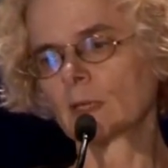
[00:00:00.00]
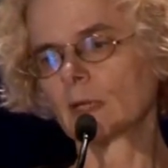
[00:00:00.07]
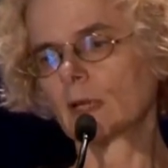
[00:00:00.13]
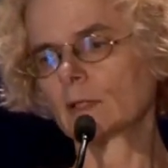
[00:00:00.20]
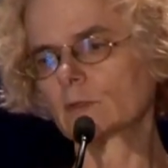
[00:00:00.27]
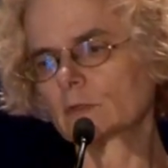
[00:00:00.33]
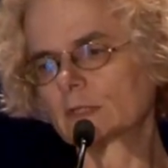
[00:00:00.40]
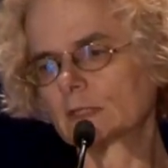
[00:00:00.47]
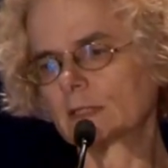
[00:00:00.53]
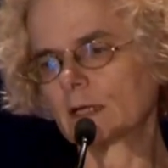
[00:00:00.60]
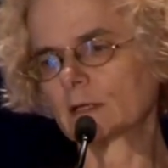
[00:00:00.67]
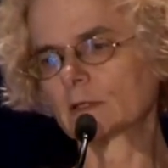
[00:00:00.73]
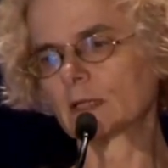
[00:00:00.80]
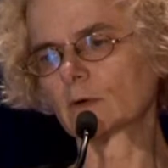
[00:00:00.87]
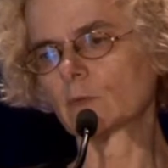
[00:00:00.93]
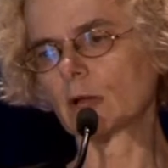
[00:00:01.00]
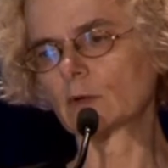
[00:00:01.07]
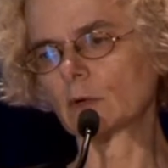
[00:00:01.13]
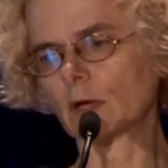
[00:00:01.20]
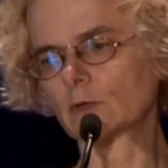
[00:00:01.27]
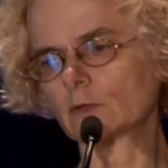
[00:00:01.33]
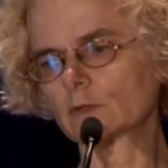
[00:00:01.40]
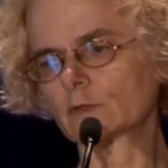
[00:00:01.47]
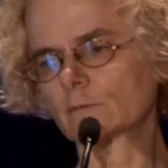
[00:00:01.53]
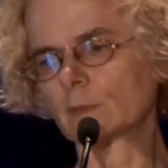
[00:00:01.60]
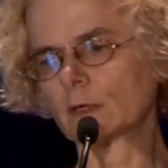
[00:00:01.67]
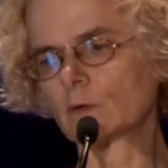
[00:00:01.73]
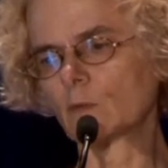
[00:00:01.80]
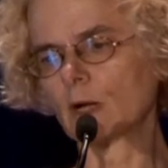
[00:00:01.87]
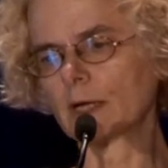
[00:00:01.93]
And you see there the regular use of
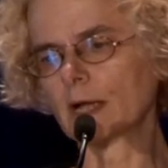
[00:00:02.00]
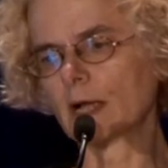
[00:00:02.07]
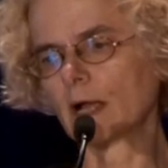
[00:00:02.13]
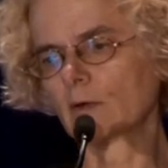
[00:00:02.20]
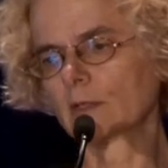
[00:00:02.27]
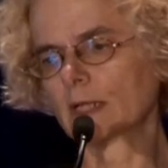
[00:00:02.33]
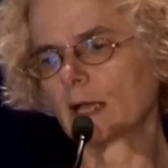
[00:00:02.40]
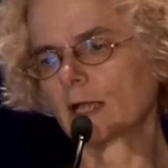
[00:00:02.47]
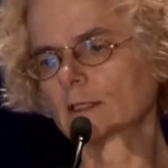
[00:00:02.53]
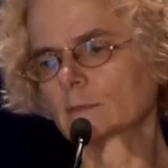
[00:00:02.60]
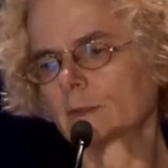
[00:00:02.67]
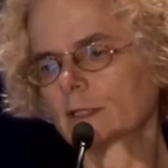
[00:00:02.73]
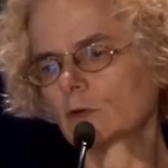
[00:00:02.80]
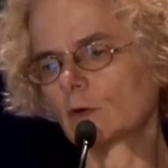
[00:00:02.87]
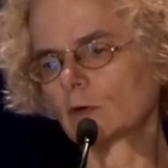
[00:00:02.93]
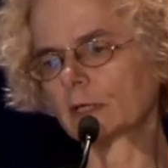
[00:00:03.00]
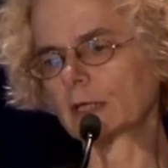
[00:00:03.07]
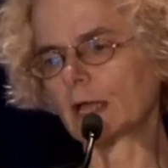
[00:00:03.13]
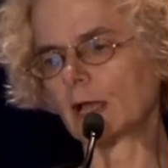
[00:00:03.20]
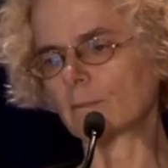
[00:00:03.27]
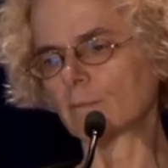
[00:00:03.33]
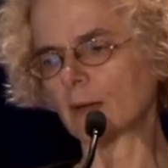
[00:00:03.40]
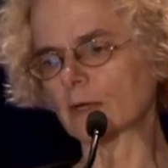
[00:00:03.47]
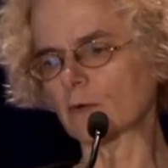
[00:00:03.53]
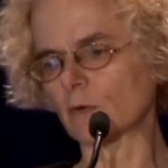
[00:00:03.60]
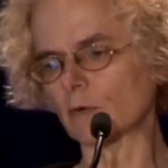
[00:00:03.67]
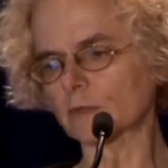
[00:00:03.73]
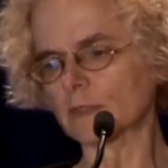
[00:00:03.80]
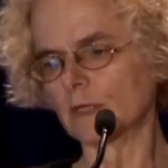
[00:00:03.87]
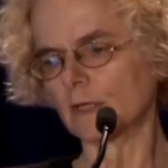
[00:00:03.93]
marijuana, how it has been going up
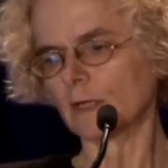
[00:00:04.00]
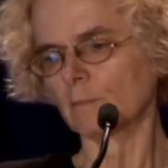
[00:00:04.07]
across